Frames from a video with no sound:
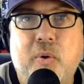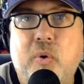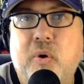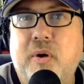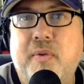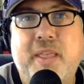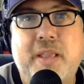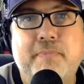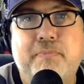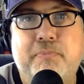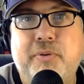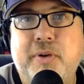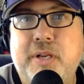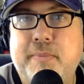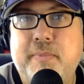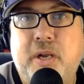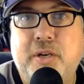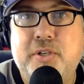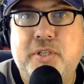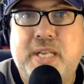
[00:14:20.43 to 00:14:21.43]
Or are they pretty
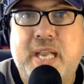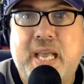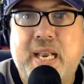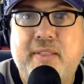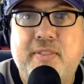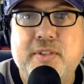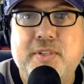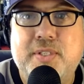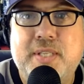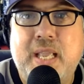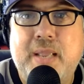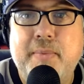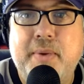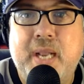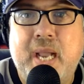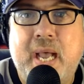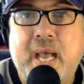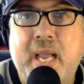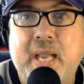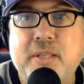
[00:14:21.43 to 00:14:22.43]
much kind of the same
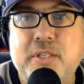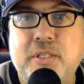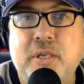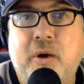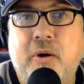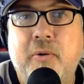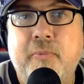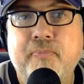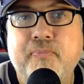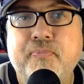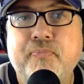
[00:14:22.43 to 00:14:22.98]
guy? So